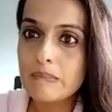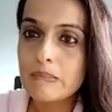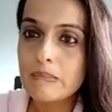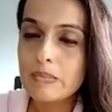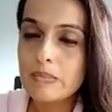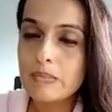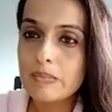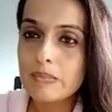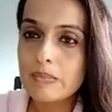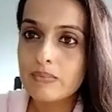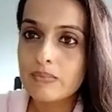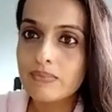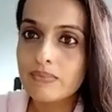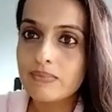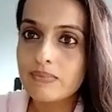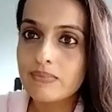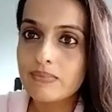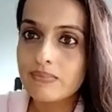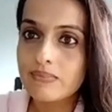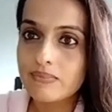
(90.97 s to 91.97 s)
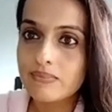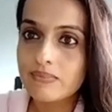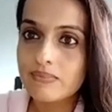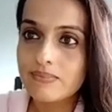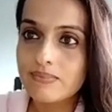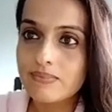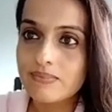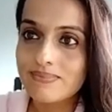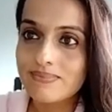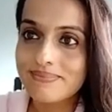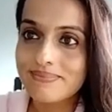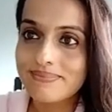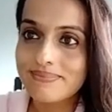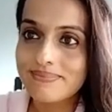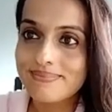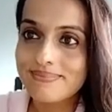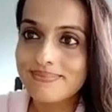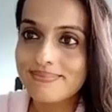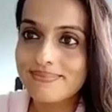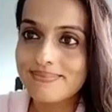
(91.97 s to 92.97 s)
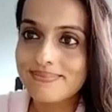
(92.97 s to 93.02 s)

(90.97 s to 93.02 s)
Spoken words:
This person isn't speaking.